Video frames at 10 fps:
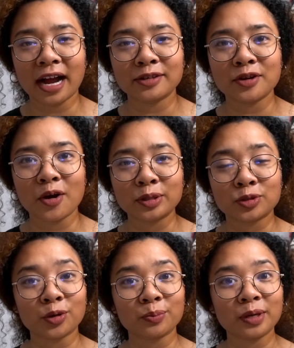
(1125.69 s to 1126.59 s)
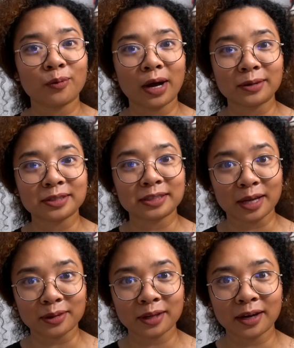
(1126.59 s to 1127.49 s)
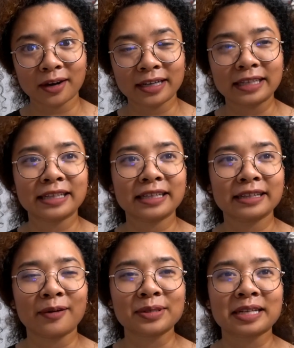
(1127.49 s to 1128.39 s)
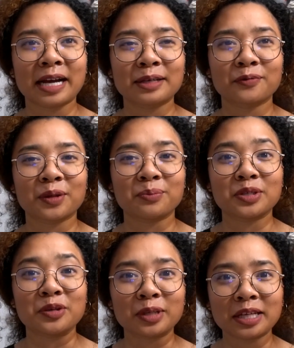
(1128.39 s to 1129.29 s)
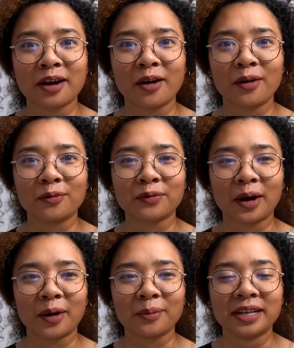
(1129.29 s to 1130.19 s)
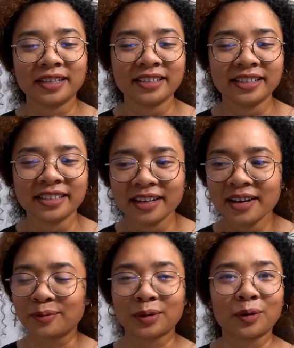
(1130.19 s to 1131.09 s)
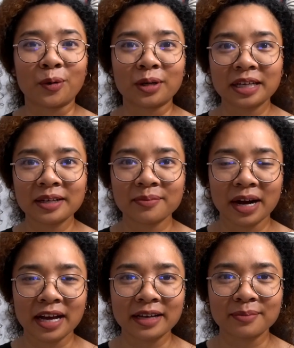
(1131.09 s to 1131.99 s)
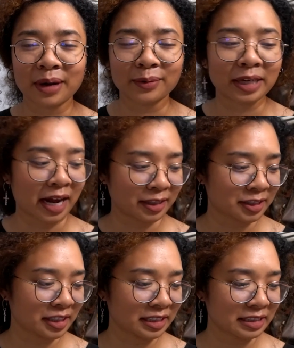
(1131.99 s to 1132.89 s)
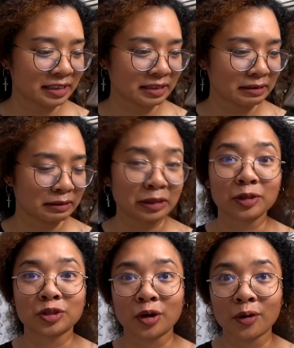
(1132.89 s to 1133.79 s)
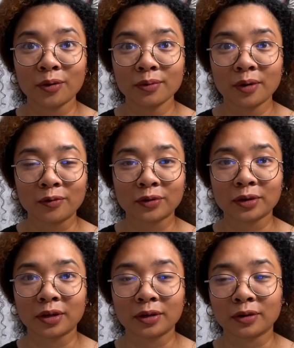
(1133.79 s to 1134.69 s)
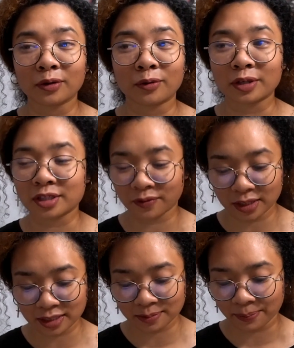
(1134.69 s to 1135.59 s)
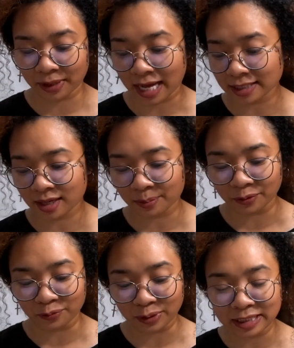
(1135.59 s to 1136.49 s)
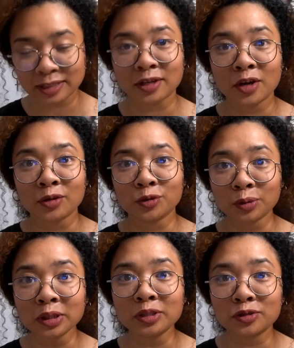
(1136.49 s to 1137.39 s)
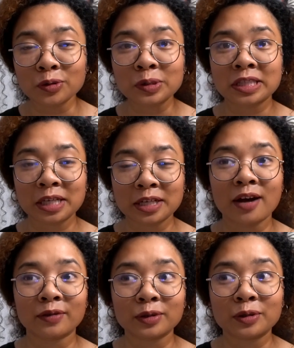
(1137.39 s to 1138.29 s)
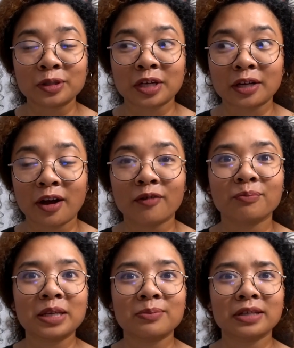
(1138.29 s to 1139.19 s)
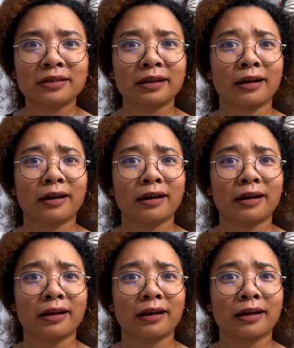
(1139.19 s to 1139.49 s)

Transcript: I know it took me a while to get there, and I think that was kind of the beauty of recording my reaction to the show over the course of these last couple of weeks, is you really do see an evolution of me being like,